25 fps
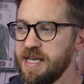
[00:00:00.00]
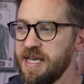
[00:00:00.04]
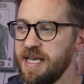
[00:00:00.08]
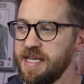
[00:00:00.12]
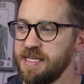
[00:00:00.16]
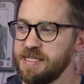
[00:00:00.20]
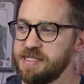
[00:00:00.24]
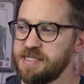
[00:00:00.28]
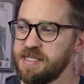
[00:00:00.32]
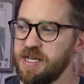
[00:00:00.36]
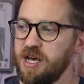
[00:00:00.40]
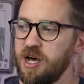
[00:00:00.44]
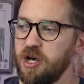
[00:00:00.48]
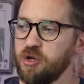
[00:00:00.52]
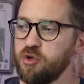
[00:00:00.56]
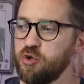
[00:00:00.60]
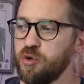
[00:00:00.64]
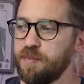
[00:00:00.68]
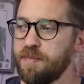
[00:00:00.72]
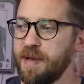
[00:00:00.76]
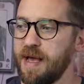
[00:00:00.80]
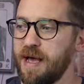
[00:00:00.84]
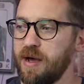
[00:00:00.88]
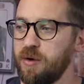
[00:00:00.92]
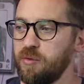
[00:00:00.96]
It's
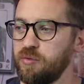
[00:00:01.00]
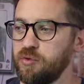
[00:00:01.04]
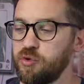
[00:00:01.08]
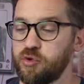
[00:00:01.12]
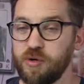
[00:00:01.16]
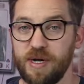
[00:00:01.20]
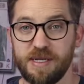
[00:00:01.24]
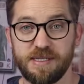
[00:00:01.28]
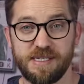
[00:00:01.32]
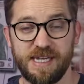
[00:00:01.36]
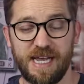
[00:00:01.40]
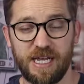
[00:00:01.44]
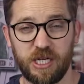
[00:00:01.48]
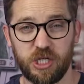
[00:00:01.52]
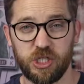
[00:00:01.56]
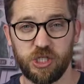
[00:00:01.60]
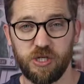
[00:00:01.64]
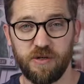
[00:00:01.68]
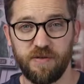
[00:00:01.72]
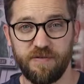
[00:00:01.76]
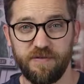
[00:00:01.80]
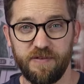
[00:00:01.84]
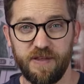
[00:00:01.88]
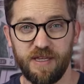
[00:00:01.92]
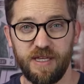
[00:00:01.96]
£100
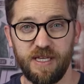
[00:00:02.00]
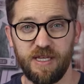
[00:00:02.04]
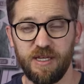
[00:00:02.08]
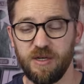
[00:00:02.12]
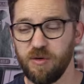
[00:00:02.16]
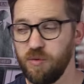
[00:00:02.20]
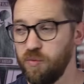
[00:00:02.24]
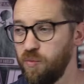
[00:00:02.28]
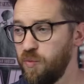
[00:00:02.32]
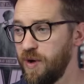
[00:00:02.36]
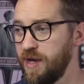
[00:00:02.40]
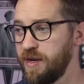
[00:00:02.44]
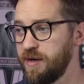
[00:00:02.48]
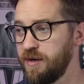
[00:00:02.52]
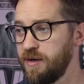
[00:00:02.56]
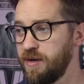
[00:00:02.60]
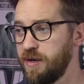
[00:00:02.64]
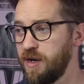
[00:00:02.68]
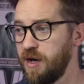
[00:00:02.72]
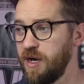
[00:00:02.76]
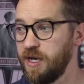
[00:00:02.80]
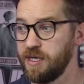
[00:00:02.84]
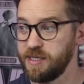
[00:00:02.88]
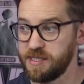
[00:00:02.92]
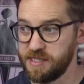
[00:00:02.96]
transaction fee
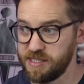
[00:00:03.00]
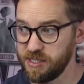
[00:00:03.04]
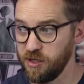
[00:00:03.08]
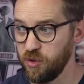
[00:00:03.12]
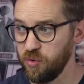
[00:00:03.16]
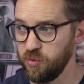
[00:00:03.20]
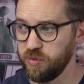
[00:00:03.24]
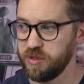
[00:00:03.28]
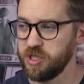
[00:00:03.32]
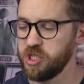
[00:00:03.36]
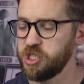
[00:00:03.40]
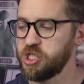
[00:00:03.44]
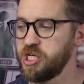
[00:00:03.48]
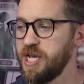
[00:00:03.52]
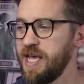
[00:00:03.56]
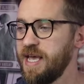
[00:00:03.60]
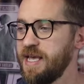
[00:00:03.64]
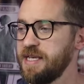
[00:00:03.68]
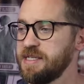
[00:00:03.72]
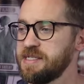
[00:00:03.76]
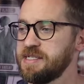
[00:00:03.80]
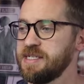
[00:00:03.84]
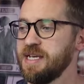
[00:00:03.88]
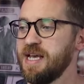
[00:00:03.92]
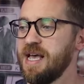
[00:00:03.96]
when I sold the
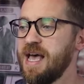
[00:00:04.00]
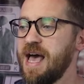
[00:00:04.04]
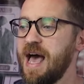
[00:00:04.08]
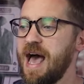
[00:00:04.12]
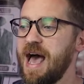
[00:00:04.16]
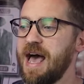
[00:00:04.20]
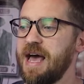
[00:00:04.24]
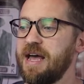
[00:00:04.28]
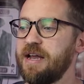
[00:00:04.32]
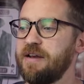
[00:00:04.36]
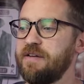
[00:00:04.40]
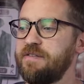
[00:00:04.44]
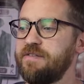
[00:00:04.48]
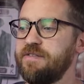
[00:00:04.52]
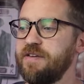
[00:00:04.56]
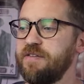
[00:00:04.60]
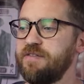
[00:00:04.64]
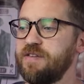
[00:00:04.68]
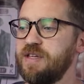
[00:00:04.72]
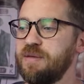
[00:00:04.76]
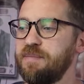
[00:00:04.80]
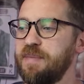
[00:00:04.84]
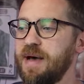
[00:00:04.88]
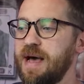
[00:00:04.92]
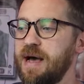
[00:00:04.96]
shares and
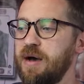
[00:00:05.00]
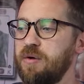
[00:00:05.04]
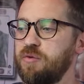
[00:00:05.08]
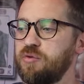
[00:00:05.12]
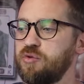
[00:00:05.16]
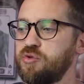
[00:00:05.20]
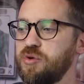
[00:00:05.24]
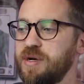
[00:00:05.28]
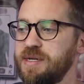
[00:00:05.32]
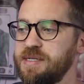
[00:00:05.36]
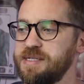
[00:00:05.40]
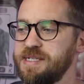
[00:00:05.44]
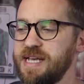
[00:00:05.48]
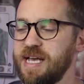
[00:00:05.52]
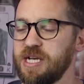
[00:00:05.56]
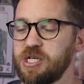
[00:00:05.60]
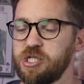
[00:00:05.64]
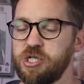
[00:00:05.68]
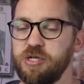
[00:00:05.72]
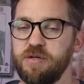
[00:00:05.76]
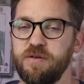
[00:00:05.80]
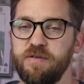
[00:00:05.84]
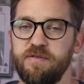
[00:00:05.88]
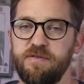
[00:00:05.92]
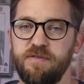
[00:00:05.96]
£50
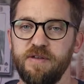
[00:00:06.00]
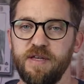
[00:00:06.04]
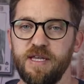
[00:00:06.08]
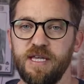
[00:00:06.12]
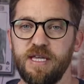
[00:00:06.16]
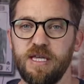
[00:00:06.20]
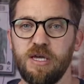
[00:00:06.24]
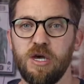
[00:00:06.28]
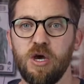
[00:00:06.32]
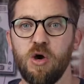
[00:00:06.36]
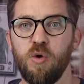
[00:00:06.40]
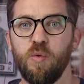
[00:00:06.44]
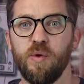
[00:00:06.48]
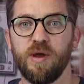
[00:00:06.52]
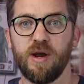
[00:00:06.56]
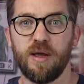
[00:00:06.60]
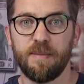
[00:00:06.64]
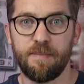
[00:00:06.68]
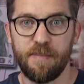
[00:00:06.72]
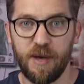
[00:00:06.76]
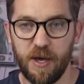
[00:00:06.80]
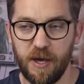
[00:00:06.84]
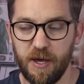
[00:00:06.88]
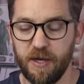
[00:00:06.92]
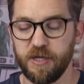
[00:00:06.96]
transaction fee when I
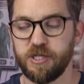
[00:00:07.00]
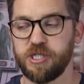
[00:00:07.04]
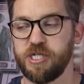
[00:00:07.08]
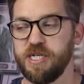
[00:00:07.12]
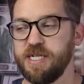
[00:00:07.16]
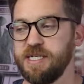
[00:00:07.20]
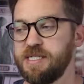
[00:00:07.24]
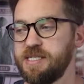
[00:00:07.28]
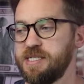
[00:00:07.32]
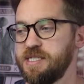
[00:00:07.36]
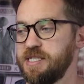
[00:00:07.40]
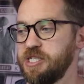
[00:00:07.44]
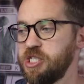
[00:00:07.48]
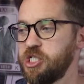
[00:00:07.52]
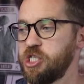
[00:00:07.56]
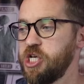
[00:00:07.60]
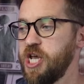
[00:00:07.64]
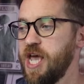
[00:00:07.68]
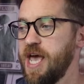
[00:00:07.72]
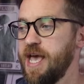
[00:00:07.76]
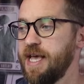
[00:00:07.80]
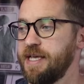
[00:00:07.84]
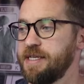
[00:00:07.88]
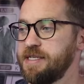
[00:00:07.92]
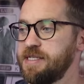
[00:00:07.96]
purchased the
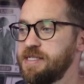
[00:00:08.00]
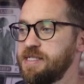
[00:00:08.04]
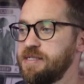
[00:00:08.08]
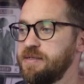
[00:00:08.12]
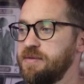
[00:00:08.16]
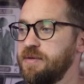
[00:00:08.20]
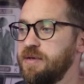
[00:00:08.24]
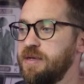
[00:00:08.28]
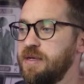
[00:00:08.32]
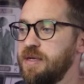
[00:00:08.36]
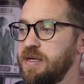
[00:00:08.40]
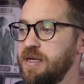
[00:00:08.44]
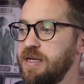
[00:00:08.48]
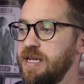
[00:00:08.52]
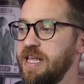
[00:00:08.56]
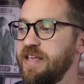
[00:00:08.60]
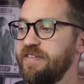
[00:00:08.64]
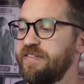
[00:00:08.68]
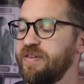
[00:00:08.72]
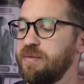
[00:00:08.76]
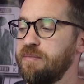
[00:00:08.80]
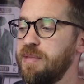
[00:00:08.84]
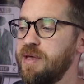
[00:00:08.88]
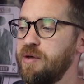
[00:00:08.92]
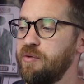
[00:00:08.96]
shares,
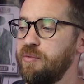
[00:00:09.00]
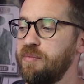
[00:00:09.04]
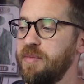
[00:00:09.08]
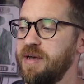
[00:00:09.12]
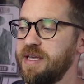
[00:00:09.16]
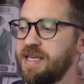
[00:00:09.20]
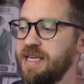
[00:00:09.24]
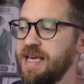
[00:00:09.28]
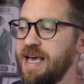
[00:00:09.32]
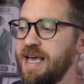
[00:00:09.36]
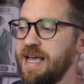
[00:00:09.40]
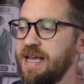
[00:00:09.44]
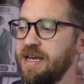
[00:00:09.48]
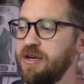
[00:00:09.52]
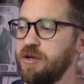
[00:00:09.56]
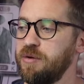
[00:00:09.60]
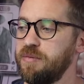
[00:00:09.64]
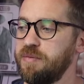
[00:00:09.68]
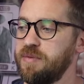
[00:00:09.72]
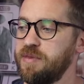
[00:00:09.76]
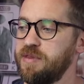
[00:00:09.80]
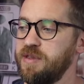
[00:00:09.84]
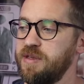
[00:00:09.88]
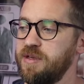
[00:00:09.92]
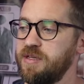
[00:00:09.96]
leaving me with my gain
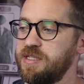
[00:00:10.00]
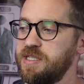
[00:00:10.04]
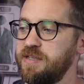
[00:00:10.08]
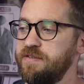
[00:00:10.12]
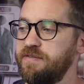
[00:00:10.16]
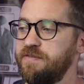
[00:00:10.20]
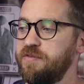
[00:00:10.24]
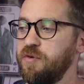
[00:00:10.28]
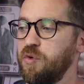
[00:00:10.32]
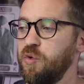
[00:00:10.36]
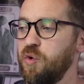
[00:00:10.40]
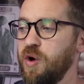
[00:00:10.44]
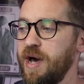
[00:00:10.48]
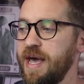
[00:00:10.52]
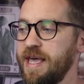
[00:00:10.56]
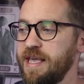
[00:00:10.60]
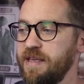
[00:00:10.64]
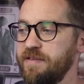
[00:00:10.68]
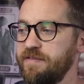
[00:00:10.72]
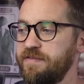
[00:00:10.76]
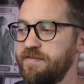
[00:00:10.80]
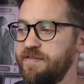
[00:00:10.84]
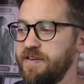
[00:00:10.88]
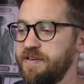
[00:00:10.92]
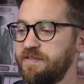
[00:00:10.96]
of
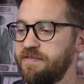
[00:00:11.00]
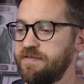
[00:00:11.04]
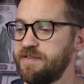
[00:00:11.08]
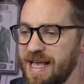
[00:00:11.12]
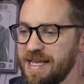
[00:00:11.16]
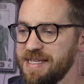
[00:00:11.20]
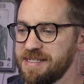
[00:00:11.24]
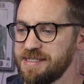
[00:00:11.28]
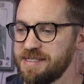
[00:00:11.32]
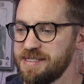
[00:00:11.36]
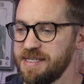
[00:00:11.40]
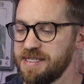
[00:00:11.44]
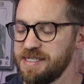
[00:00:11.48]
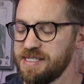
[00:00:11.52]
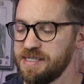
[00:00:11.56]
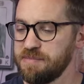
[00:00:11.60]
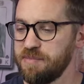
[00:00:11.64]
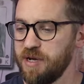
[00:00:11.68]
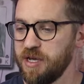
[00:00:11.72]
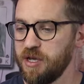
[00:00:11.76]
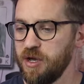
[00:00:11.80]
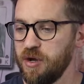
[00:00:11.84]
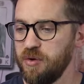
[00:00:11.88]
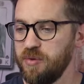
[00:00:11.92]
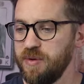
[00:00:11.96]
£34,850. As this is
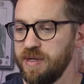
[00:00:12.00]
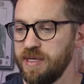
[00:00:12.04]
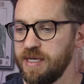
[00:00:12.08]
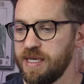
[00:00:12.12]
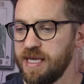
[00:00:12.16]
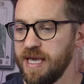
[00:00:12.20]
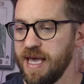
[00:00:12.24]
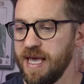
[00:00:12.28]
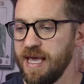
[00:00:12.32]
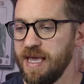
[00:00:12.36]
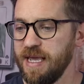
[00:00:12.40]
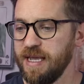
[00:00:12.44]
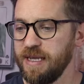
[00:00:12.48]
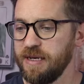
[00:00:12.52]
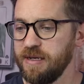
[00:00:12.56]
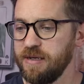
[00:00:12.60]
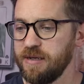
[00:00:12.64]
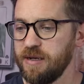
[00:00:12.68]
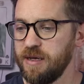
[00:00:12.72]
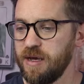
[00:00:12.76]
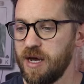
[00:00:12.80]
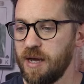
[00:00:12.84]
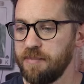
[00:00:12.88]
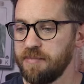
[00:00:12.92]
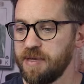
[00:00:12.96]
my only
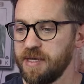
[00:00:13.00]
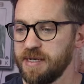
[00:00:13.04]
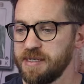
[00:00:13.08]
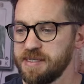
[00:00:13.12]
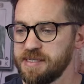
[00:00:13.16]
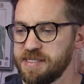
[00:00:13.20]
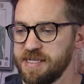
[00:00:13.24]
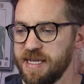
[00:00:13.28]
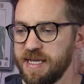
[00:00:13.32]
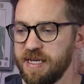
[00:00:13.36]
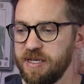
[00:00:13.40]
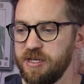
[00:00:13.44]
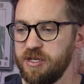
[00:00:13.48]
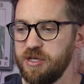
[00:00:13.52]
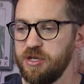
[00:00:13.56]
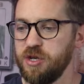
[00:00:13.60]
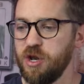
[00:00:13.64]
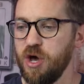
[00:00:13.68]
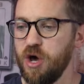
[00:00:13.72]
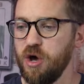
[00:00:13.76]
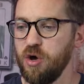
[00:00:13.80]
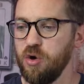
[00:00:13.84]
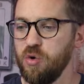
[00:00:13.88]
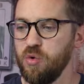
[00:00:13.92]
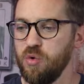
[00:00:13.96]
gain, I'm going to say
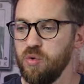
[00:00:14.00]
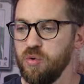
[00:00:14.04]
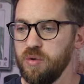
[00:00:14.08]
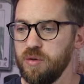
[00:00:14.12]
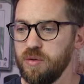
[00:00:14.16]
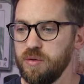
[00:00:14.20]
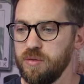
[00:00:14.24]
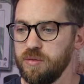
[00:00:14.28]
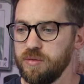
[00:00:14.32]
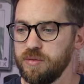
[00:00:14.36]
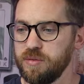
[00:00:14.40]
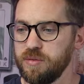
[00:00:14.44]
no.